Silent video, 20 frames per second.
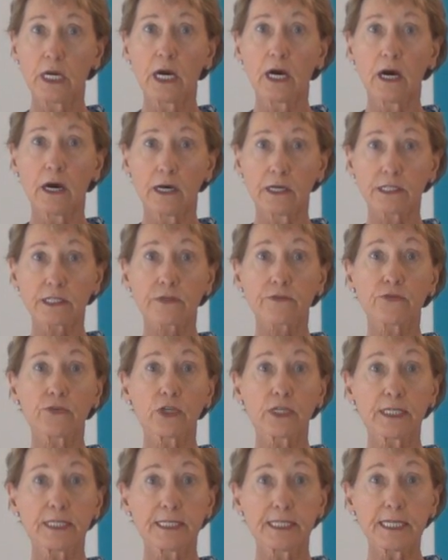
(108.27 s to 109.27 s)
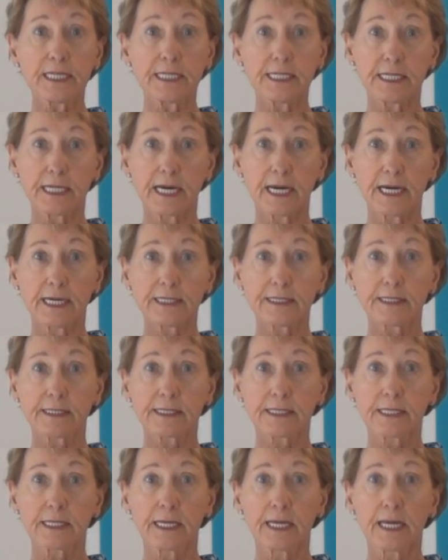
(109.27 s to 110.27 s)
ask for a D
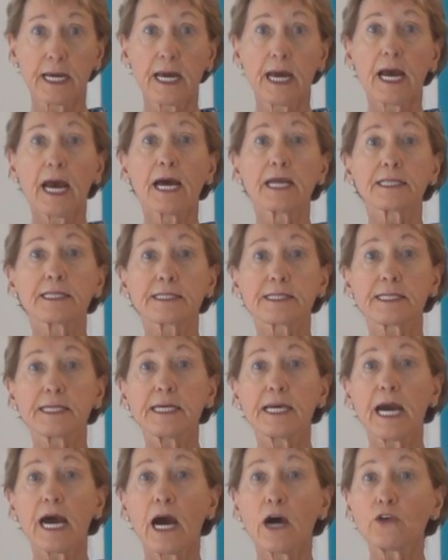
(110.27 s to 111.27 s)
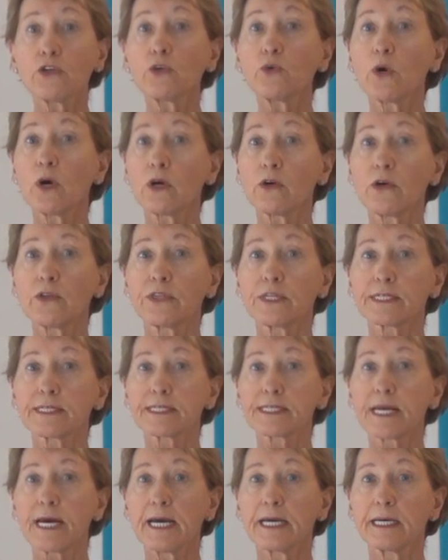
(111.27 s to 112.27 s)
test and see how you are on the
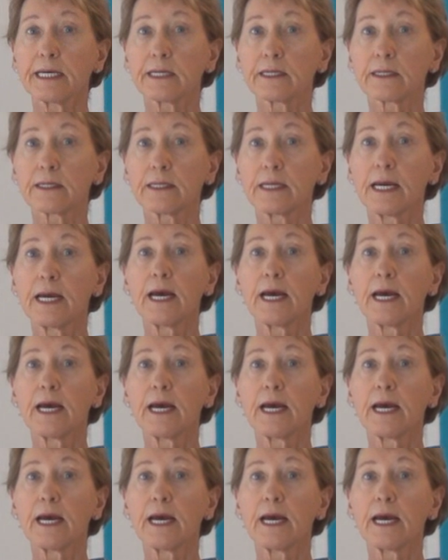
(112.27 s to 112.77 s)
scale.